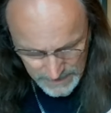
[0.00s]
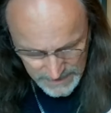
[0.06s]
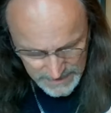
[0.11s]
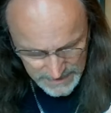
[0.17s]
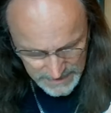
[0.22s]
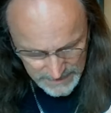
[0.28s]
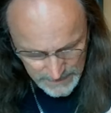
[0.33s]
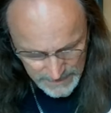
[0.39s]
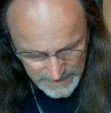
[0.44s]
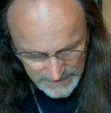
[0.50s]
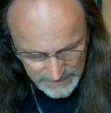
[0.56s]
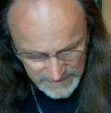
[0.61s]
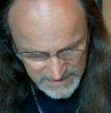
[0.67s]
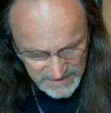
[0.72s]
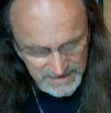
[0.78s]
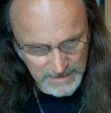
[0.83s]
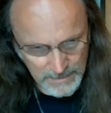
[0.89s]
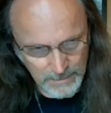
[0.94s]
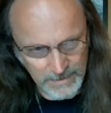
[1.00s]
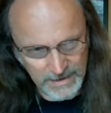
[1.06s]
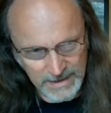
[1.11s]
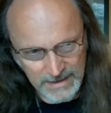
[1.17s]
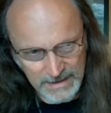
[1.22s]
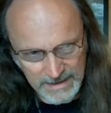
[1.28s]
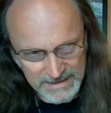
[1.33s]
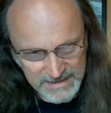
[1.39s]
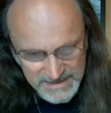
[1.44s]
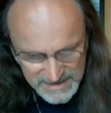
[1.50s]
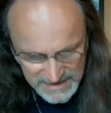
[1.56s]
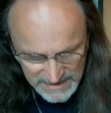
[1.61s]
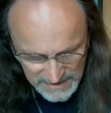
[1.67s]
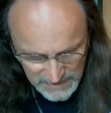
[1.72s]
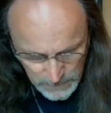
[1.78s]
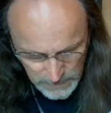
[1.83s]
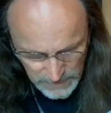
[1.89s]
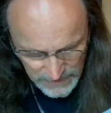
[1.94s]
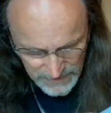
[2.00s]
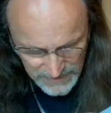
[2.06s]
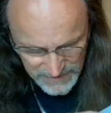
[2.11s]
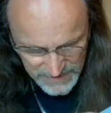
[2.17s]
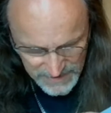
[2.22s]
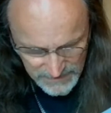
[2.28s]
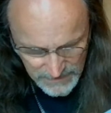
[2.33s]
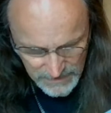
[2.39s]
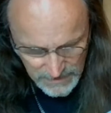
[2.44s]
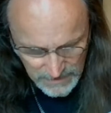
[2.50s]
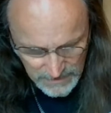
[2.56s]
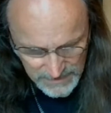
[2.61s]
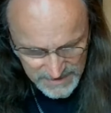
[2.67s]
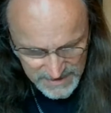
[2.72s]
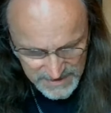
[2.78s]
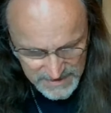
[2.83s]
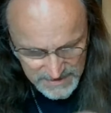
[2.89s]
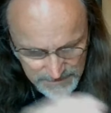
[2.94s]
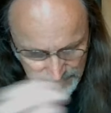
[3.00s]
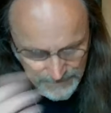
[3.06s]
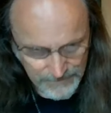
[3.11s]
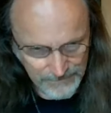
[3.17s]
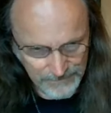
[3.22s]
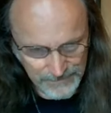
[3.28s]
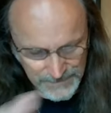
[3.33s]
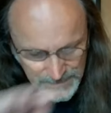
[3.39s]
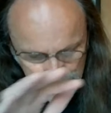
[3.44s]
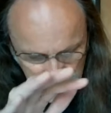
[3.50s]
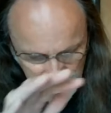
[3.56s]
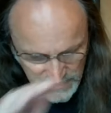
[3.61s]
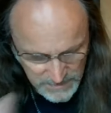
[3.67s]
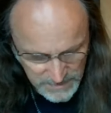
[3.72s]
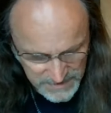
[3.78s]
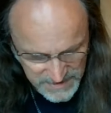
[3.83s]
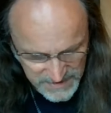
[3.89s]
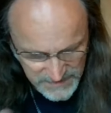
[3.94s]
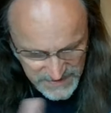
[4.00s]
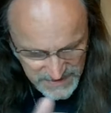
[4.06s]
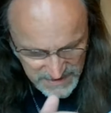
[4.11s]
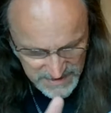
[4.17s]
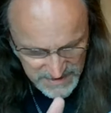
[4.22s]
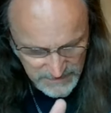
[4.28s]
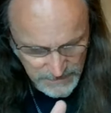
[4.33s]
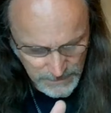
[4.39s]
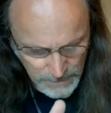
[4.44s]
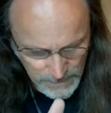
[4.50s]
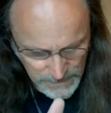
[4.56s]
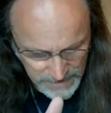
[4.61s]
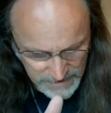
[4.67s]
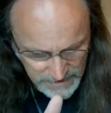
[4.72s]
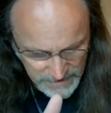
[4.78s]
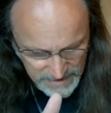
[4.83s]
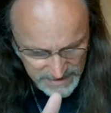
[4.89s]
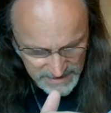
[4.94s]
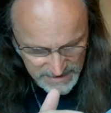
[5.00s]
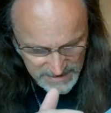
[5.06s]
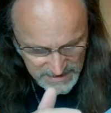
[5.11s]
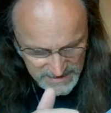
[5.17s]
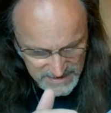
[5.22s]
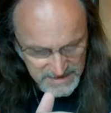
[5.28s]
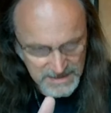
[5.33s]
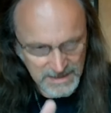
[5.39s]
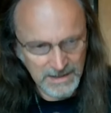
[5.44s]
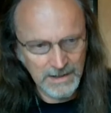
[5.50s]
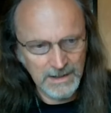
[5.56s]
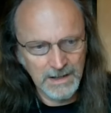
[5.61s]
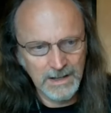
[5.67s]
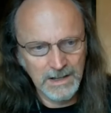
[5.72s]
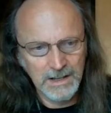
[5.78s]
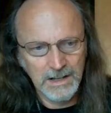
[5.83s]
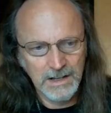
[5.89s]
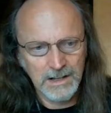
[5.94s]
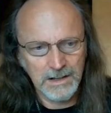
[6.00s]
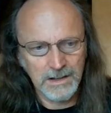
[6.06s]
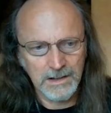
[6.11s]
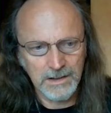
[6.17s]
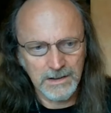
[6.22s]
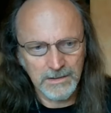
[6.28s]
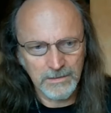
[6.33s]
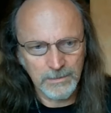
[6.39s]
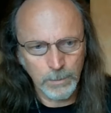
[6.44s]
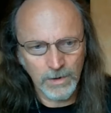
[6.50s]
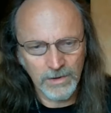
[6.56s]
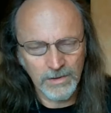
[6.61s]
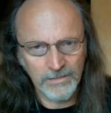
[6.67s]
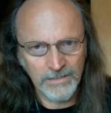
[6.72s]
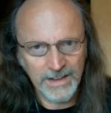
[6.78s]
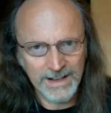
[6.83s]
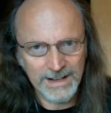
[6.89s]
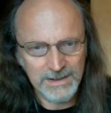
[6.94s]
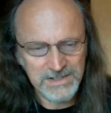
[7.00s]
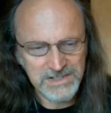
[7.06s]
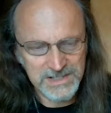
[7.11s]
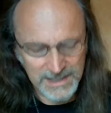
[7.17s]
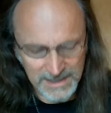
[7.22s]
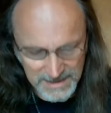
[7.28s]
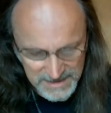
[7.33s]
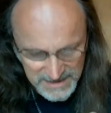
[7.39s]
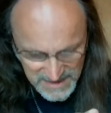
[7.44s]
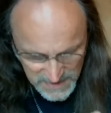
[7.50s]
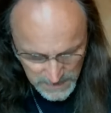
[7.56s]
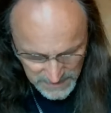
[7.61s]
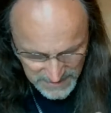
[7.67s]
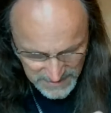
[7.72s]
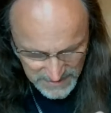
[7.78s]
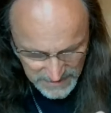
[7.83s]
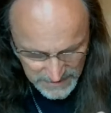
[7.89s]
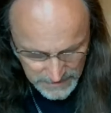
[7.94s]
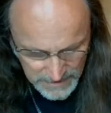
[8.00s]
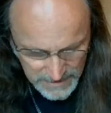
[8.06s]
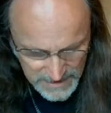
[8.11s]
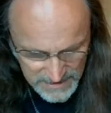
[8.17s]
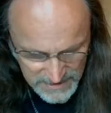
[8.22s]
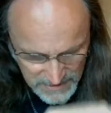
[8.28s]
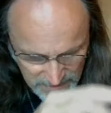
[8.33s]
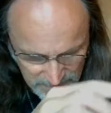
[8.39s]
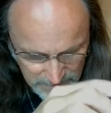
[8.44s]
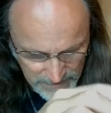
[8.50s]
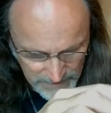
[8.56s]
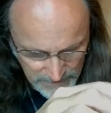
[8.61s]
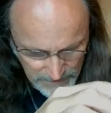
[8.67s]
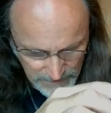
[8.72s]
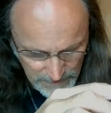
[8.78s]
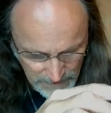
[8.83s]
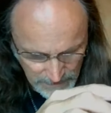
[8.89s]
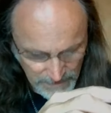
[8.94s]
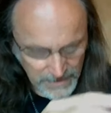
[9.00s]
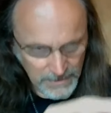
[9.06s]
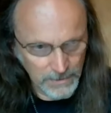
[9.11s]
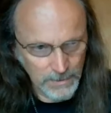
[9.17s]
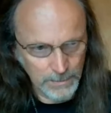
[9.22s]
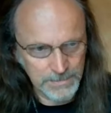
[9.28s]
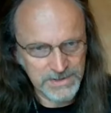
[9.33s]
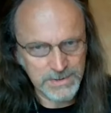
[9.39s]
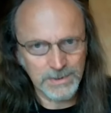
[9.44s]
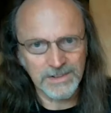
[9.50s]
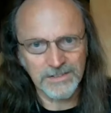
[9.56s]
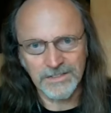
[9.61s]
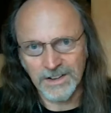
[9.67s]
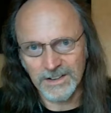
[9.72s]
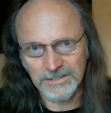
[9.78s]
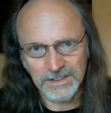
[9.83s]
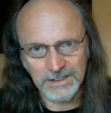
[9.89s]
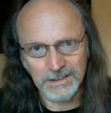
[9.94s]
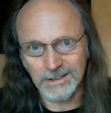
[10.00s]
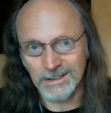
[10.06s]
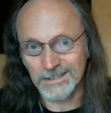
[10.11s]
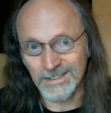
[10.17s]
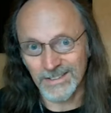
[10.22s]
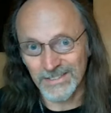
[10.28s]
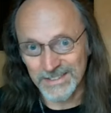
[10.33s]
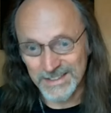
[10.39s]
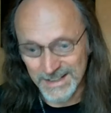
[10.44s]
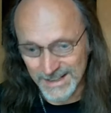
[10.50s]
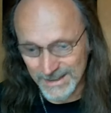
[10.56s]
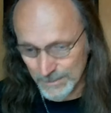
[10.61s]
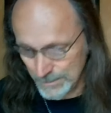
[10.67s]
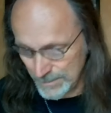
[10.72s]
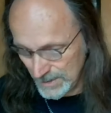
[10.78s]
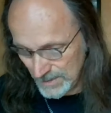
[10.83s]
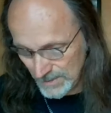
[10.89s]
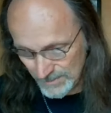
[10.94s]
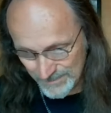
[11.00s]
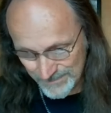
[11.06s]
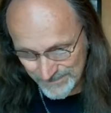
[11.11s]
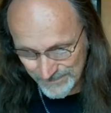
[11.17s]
are we going? So the inside ones have got movements of 64 degrees, one on the outside is 20 degrees on the up and 25 degrees on the down, but